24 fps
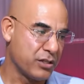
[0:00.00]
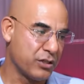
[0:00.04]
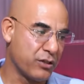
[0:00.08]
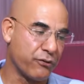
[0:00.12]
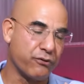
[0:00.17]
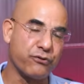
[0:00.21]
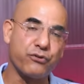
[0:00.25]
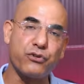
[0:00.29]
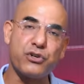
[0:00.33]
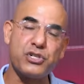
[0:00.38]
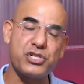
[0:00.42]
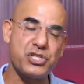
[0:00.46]
The
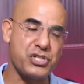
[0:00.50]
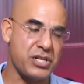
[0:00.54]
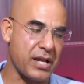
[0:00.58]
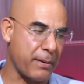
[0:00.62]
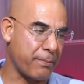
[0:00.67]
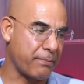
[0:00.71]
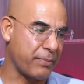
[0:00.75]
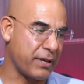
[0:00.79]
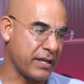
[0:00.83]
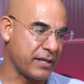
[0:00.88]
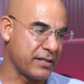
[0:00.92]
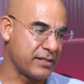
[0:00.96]
first
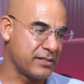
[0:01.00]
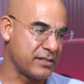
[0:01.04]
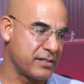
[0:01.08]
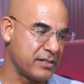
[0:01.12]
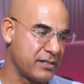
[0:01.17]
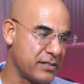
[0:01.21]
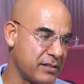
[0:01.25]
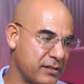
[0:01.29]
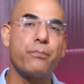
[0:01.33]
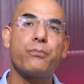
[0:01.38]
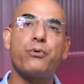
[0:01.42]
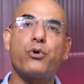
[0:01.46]
step
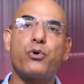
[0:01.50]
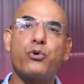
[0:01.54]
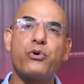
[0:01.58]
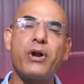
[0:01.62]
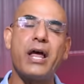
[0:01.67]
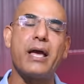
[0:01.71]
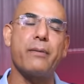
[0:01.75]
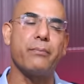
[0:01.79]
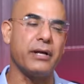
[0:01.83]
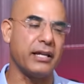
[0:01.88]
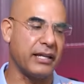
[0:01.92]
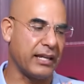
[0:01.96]
is
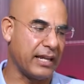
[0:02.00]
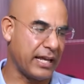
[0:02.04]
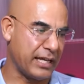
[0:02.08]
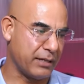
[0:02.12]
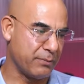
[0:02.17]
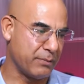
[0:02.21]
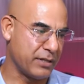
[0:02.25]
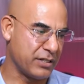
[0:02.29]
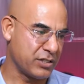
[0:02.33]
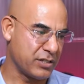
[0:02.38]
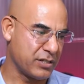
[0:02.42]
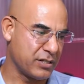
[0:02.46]
program
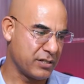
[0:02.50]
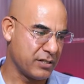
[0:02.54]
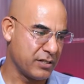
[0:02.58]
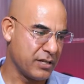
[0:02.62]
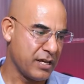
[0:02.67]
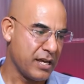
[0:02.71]
alignment.